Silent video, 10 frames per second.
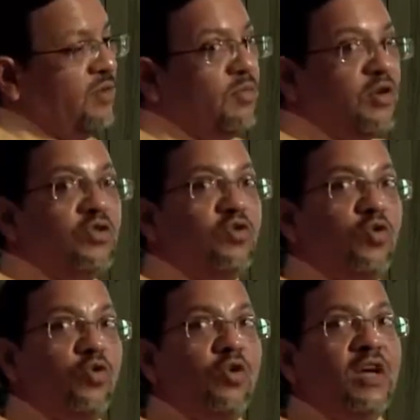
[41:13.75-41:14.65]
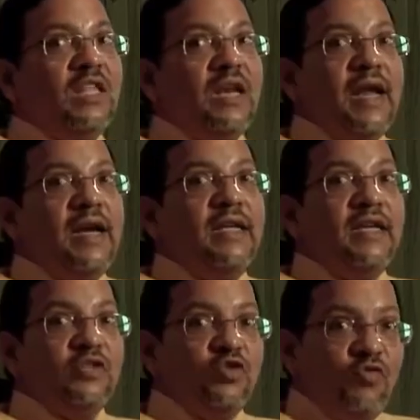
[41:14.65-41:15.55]
because no other
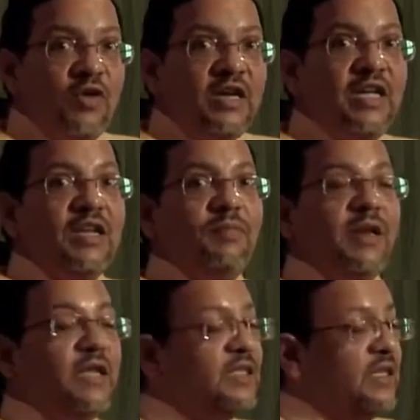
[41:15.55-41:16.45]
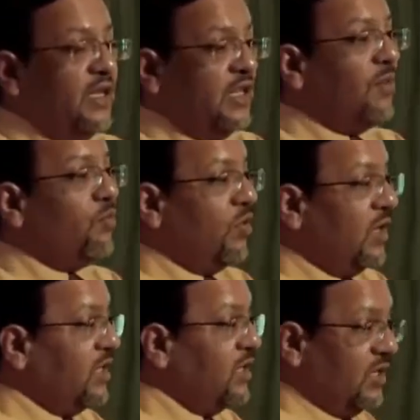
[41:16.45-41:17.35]
landing has so far taken place in the
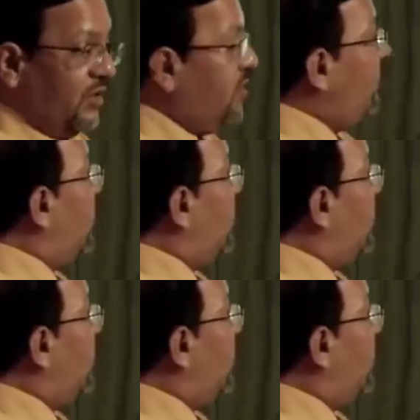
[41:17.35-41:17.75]
polar regions.